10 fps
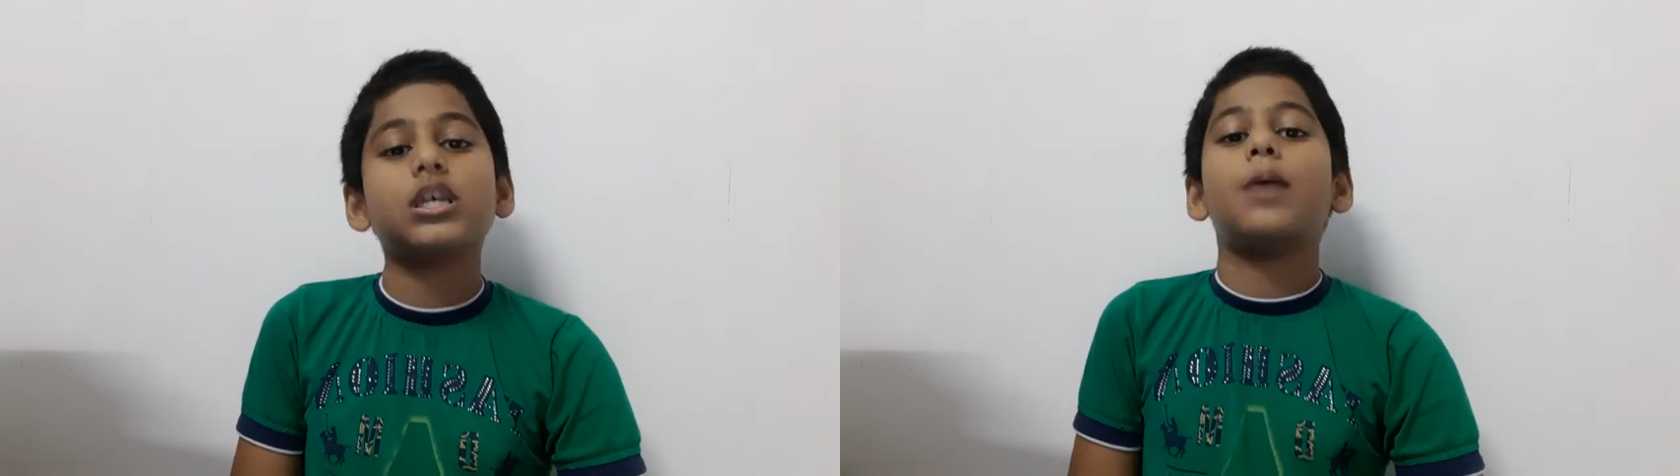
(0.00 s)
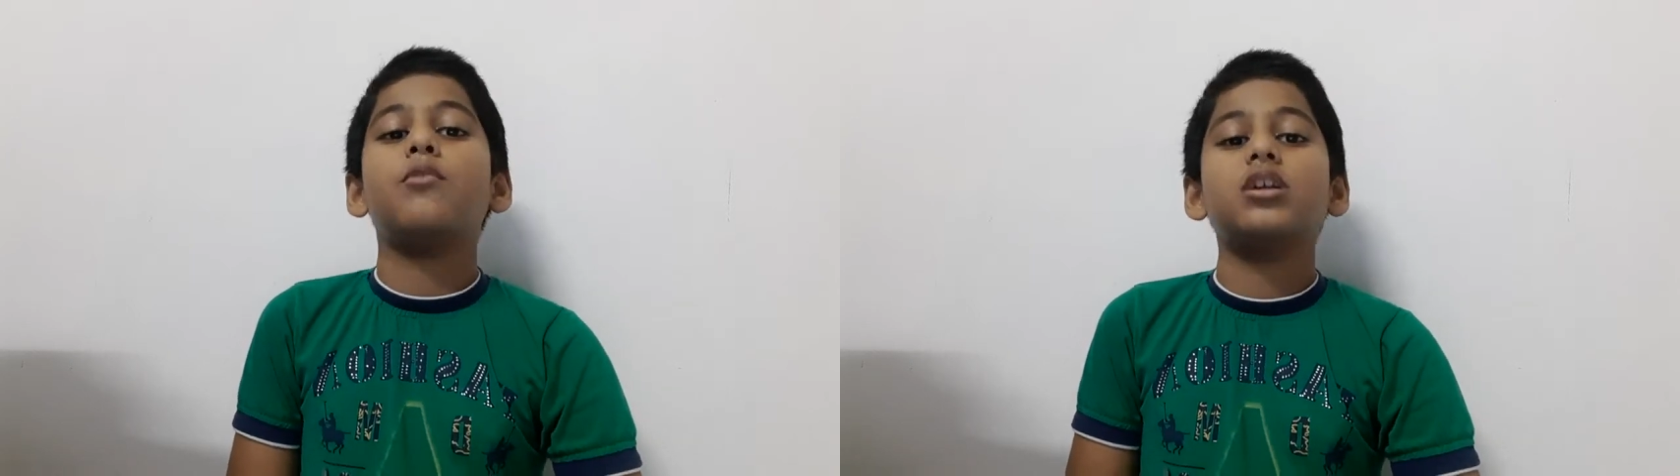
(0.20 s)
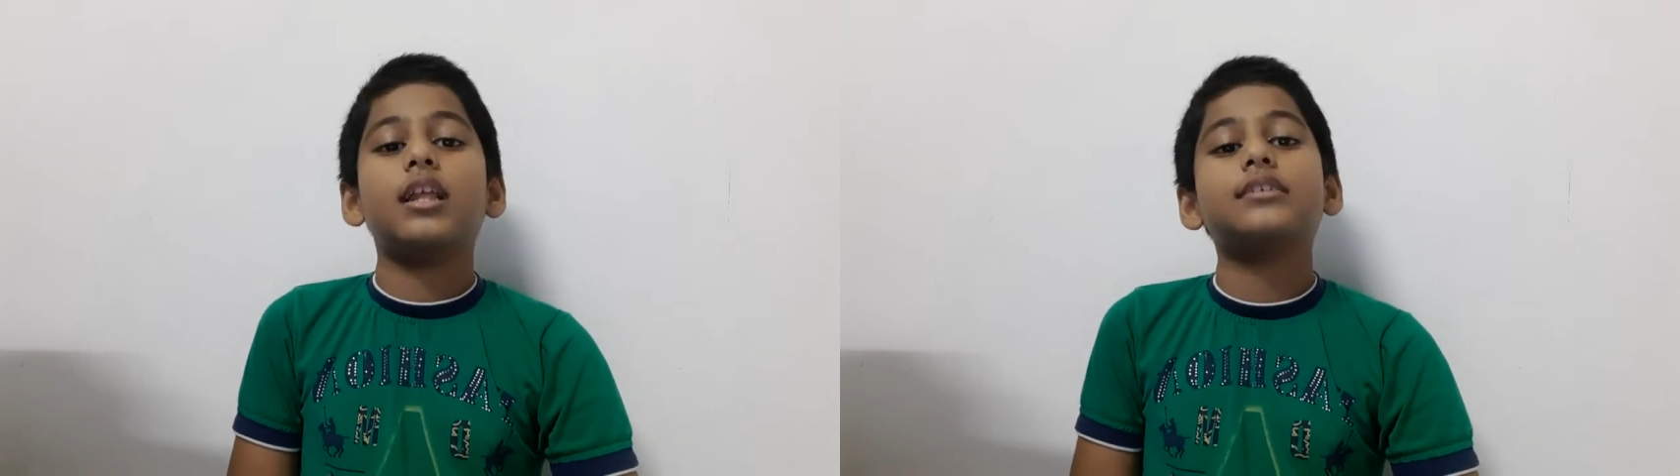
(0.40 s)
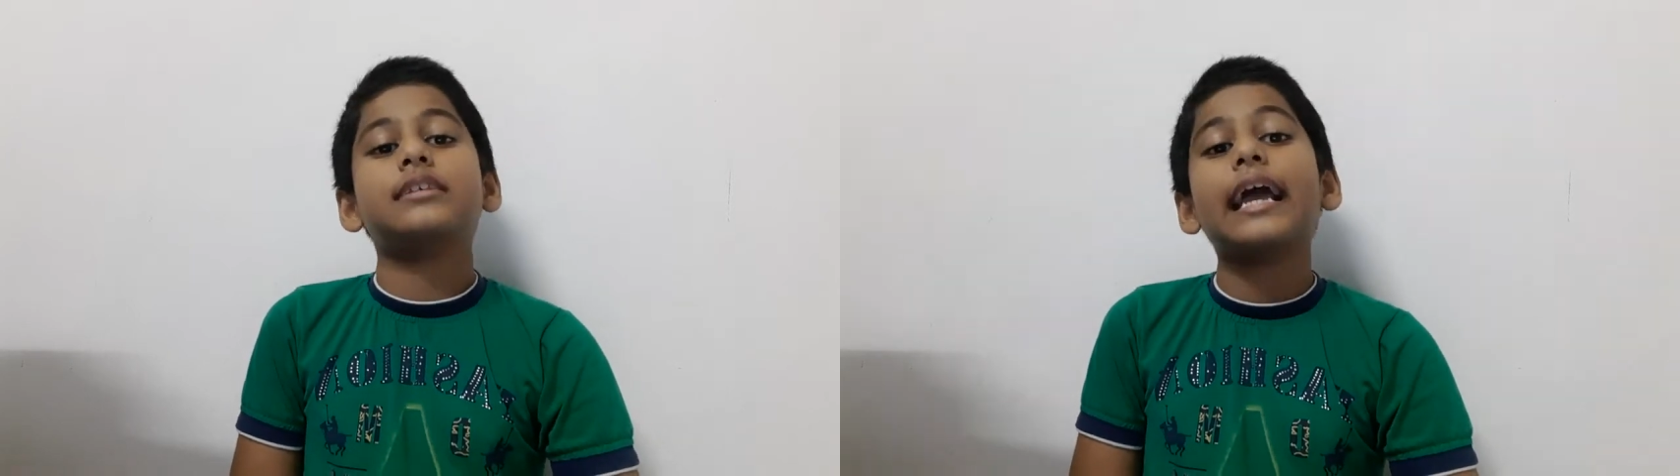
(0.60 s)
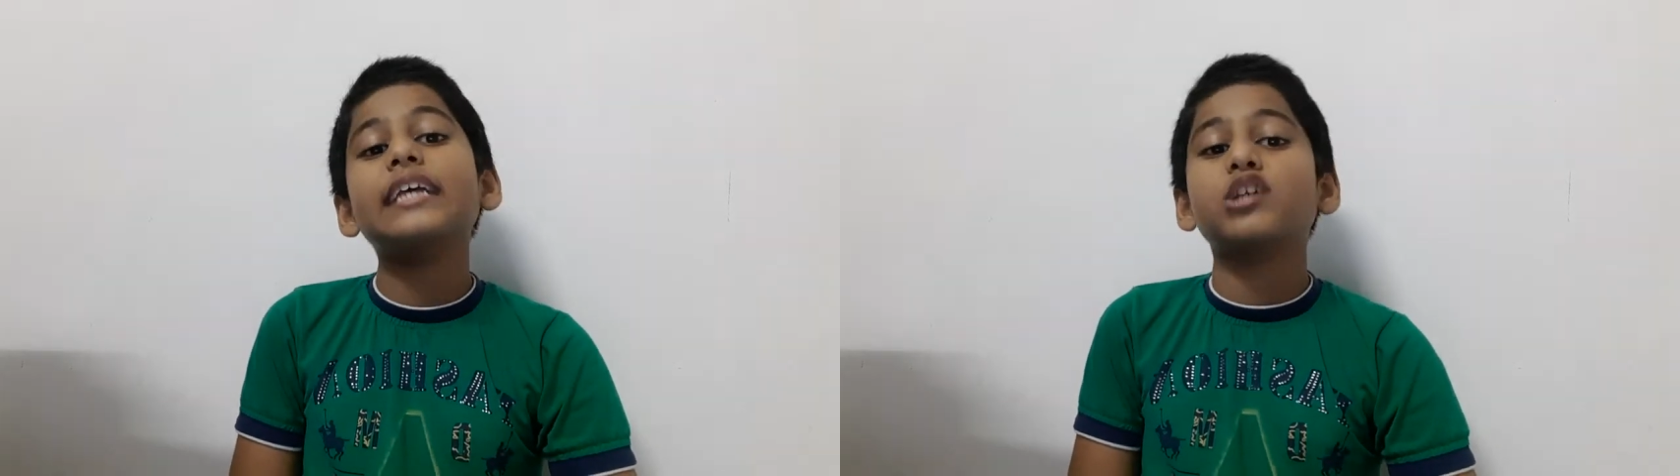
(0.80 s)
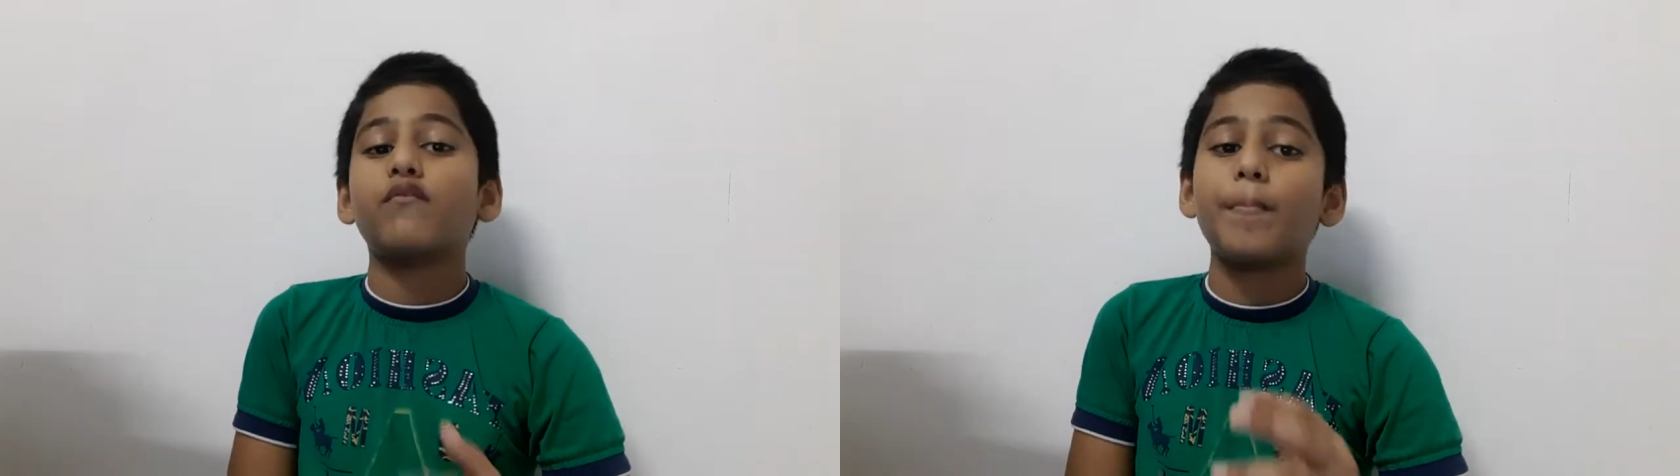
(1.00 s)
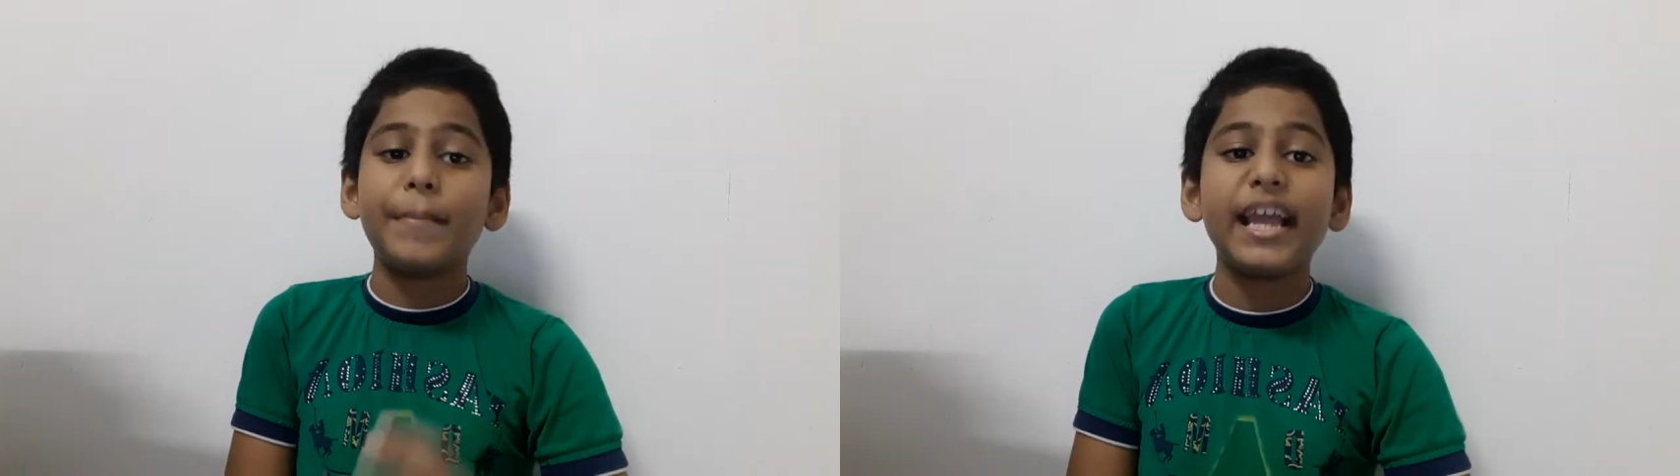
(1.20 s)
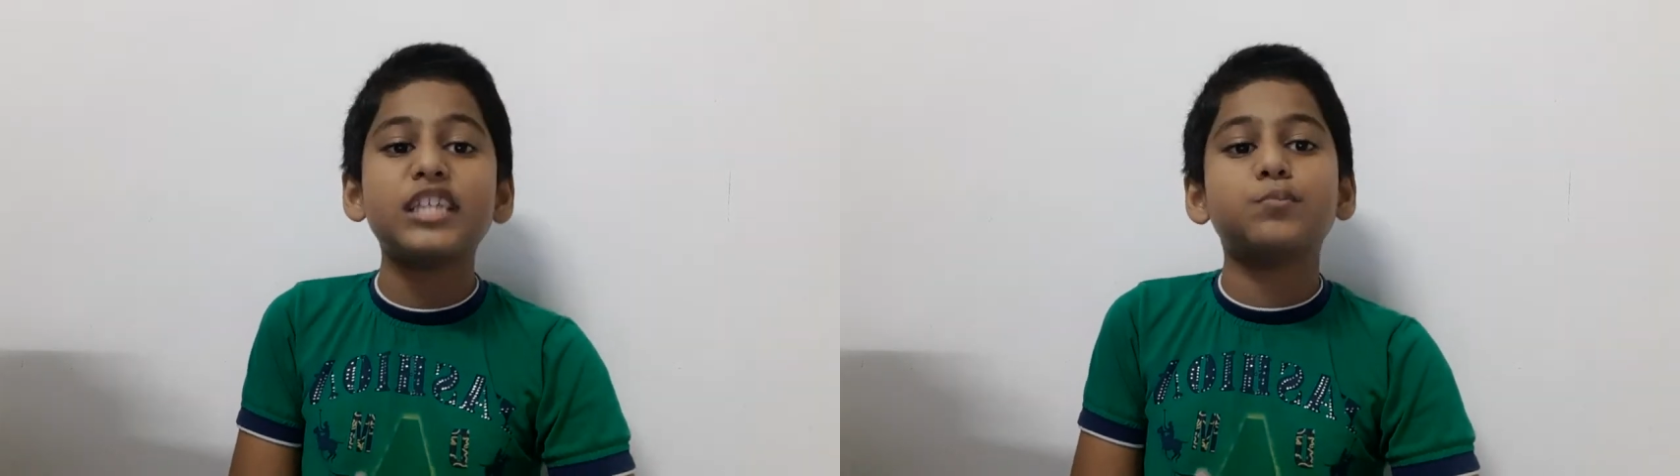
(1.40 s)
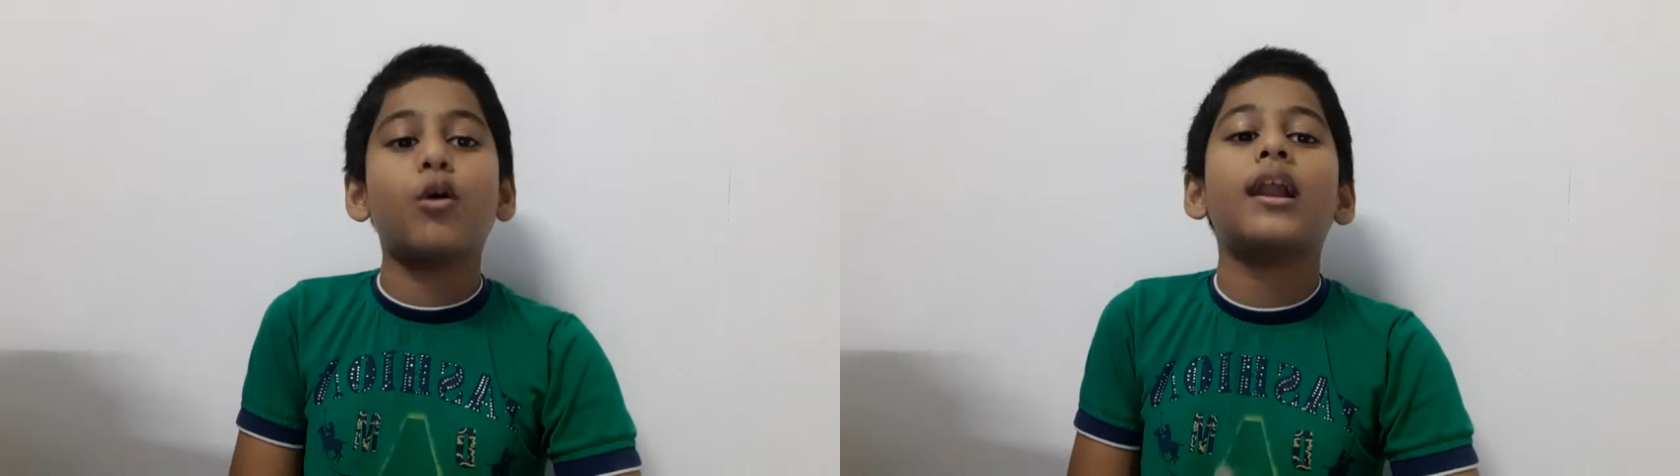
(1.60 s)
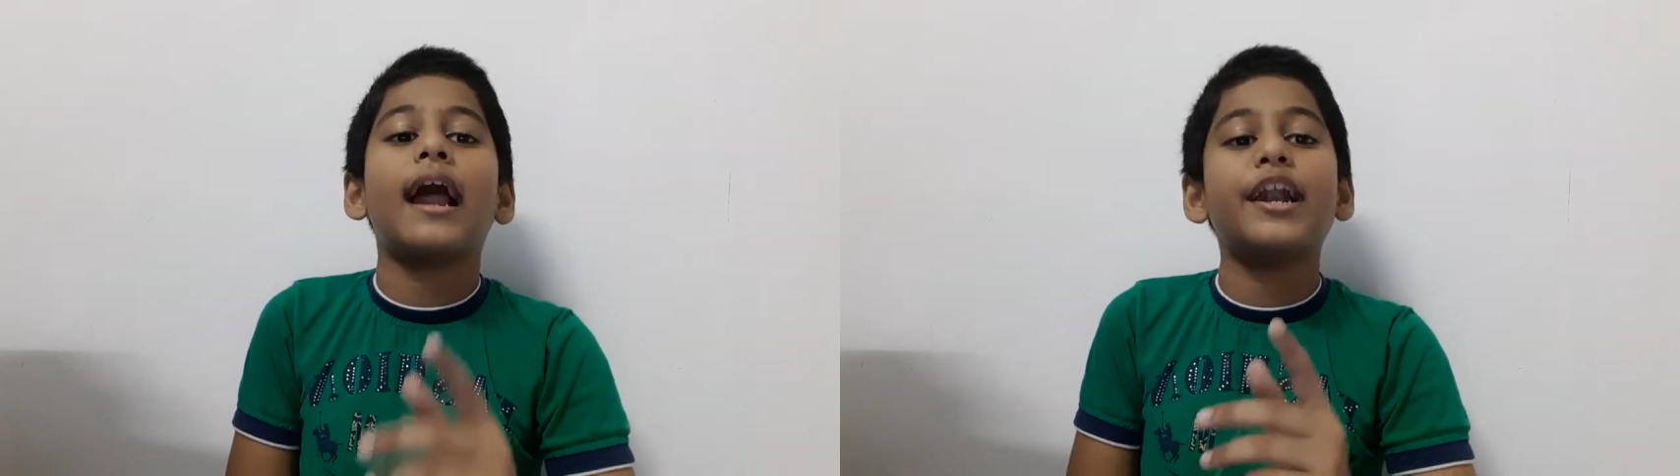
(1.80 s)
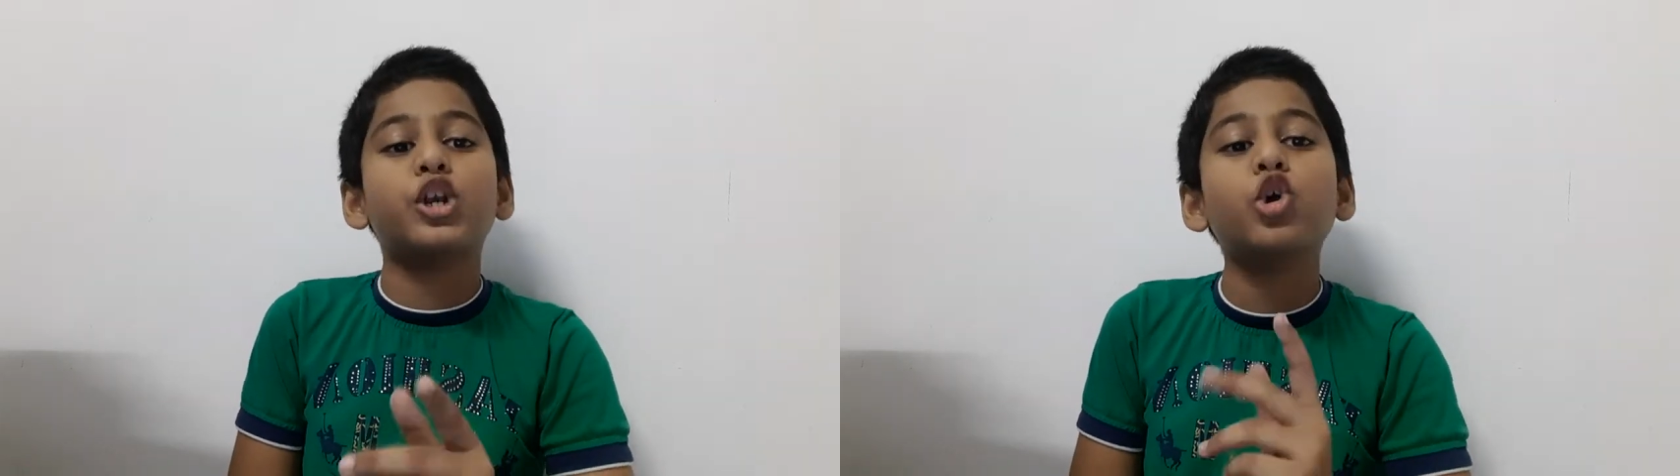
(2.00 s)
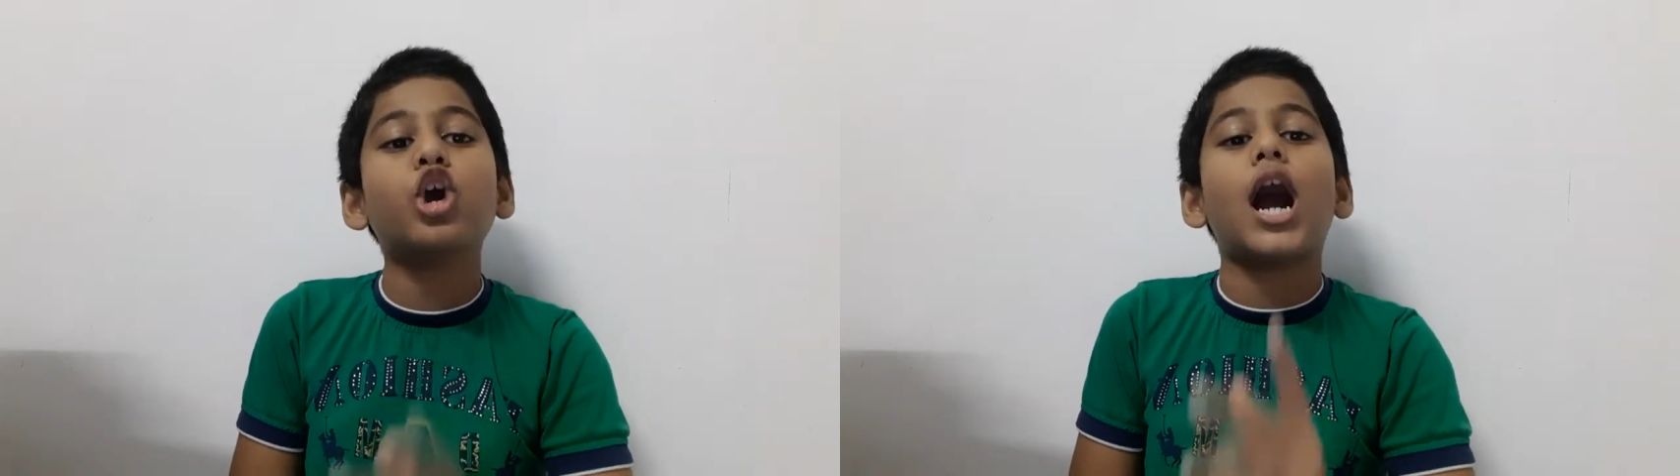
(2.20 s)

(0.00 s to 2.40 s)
about the size of a beach ball and took